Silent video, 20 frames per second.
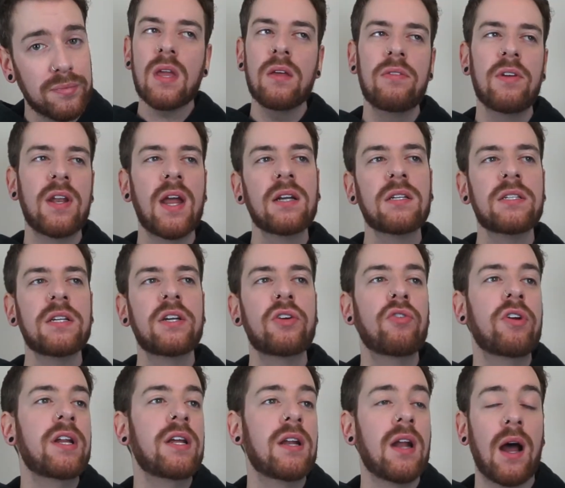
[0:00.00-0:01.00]
The next
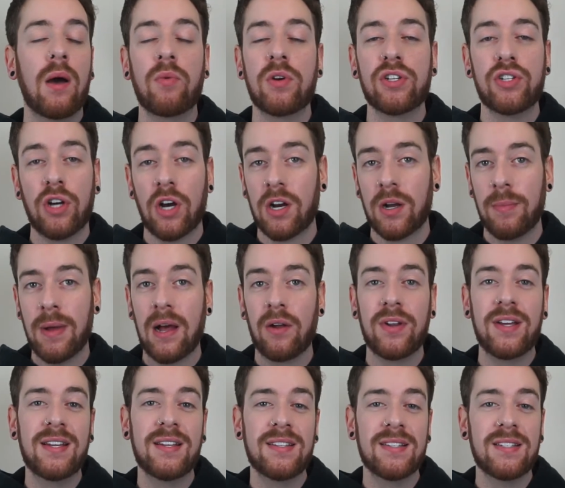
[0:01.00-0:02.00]
ingredient I want to talk about
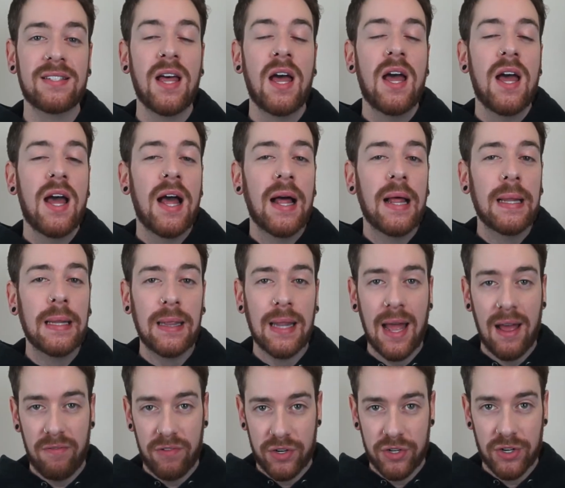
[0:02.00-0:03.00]
is
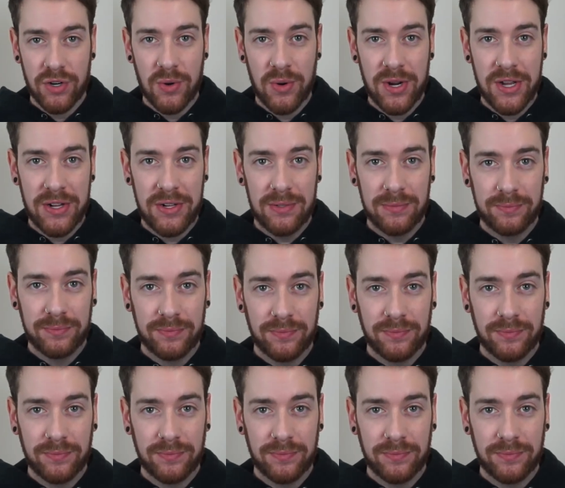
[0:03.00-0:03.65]
lavender oil.